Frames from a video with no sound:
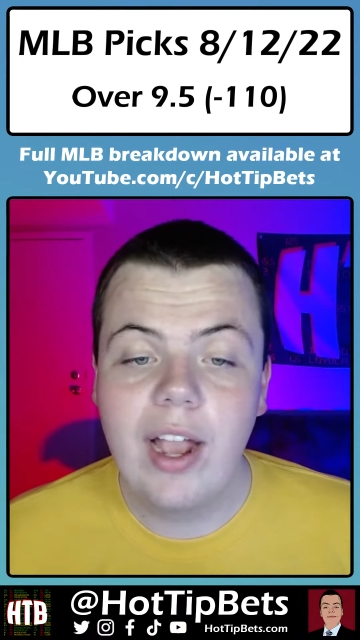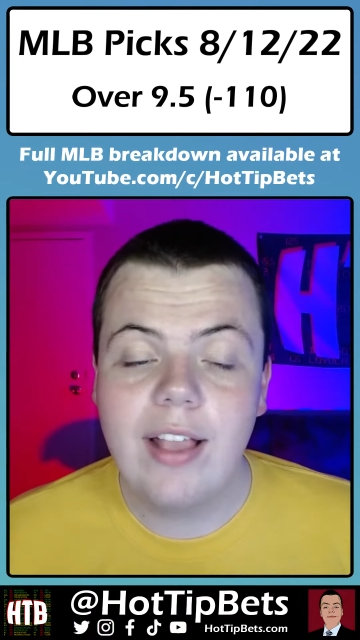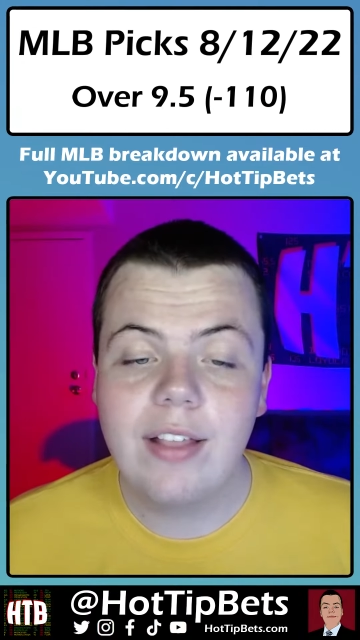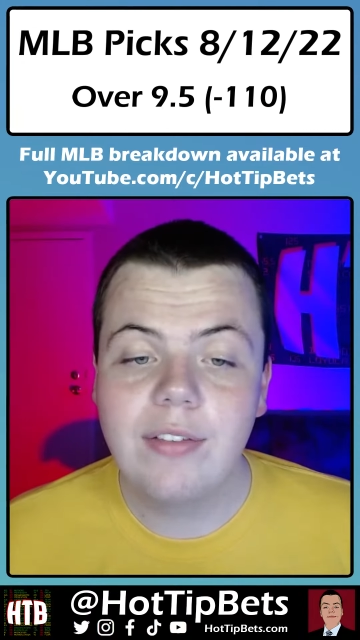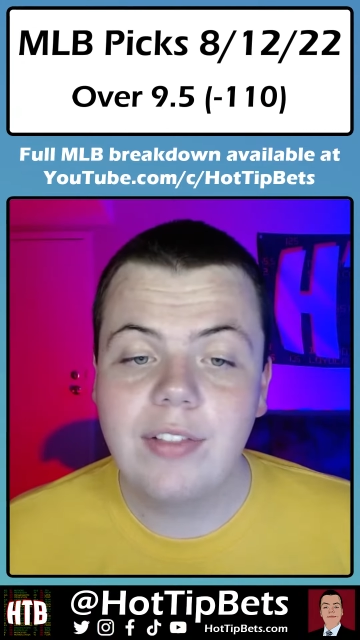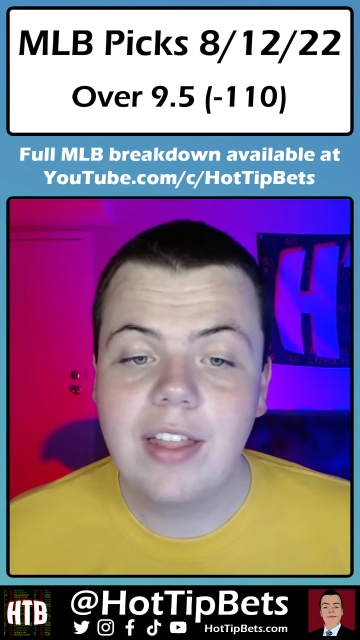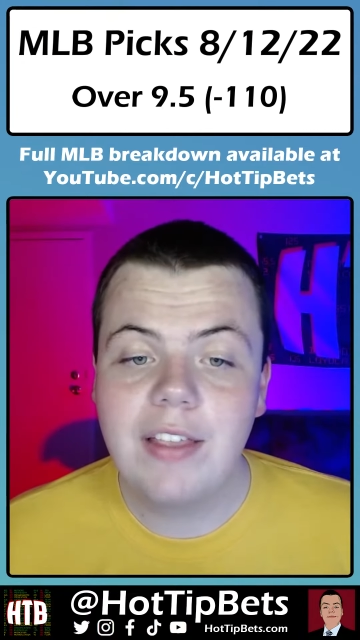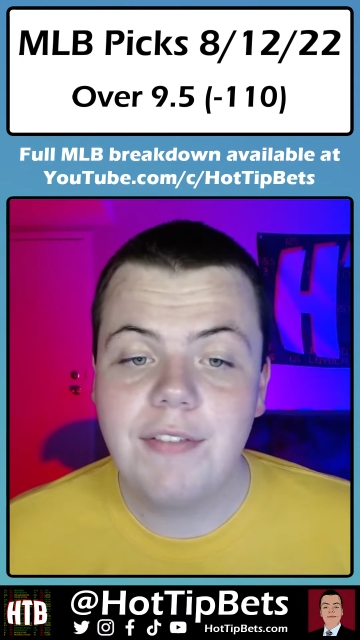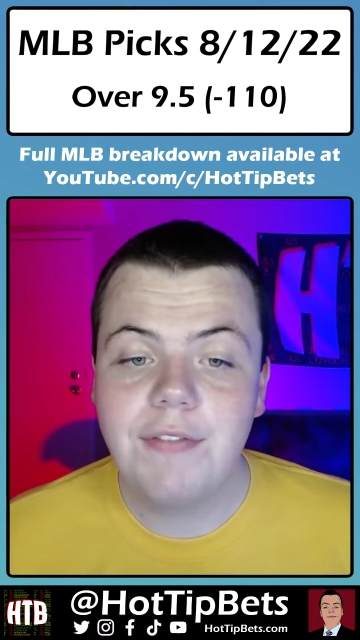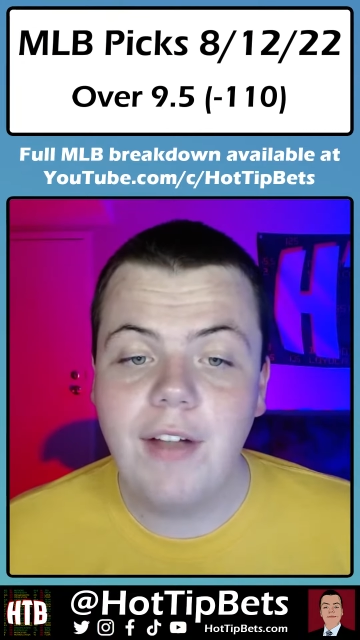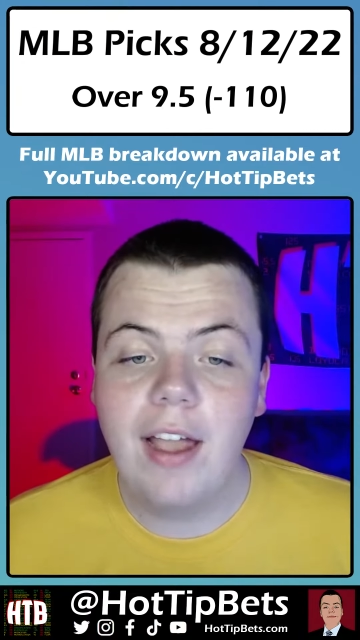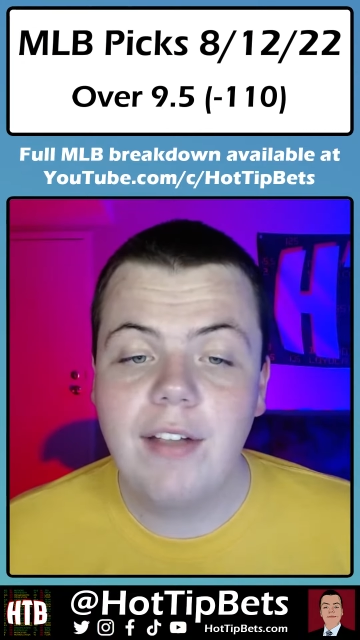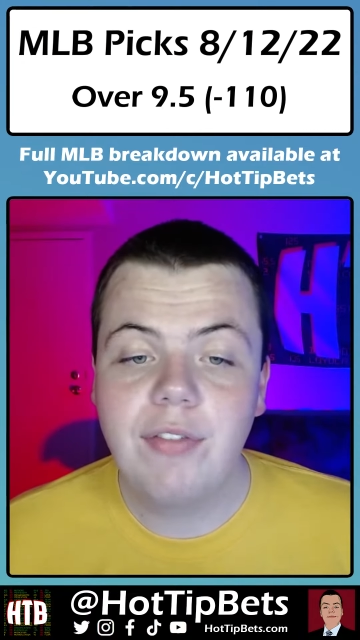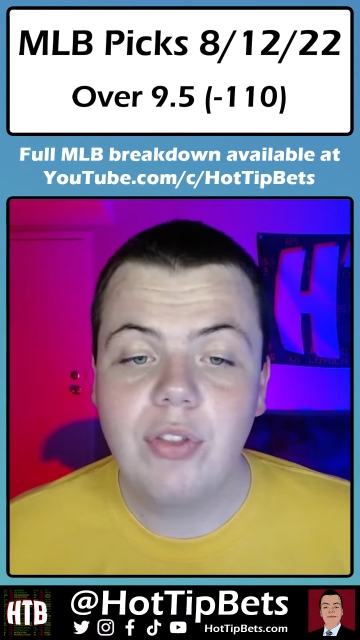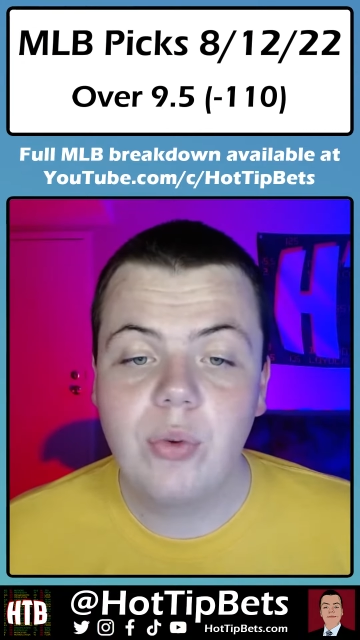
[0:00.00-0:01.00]
as of late,
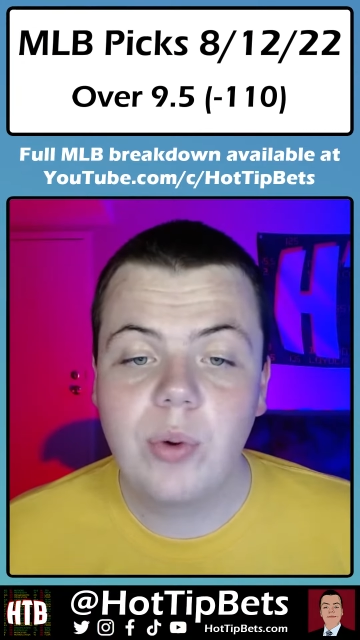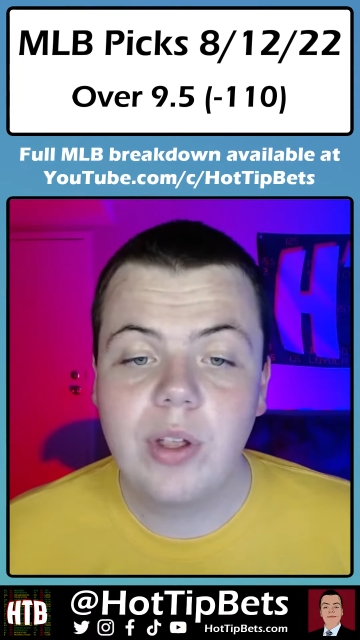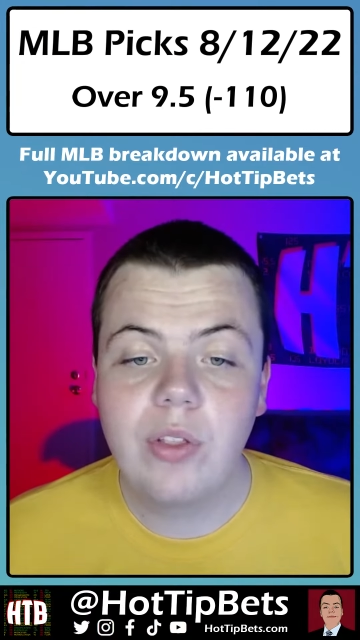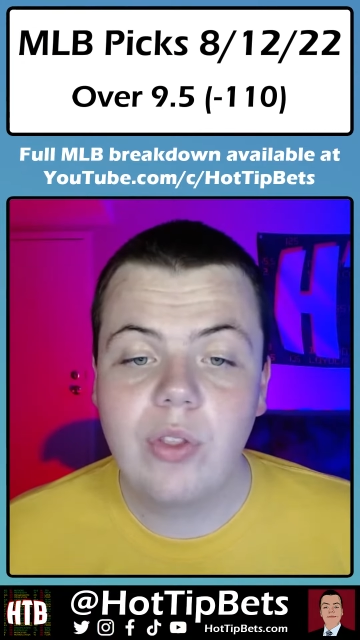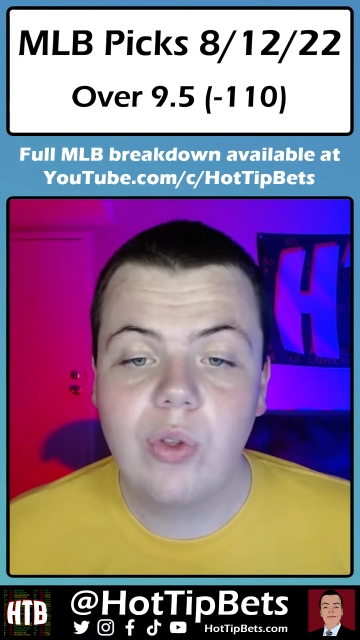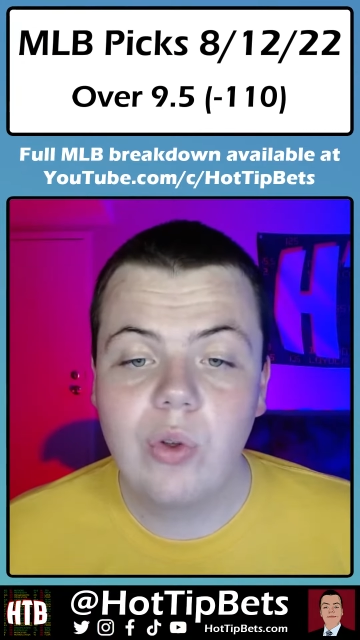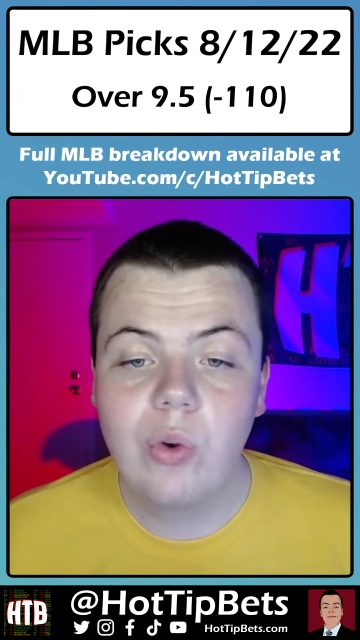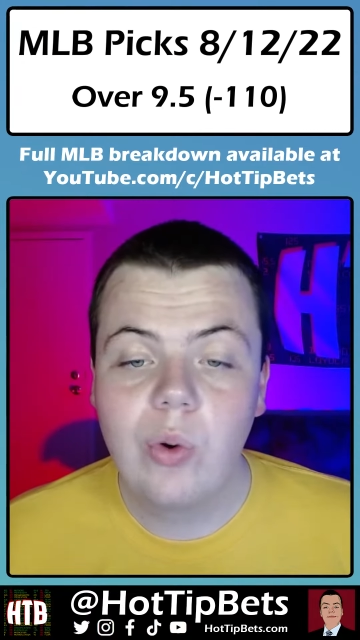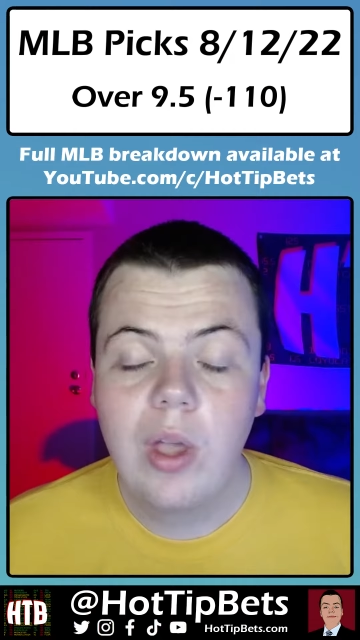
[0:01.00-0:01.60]
5 3 and 2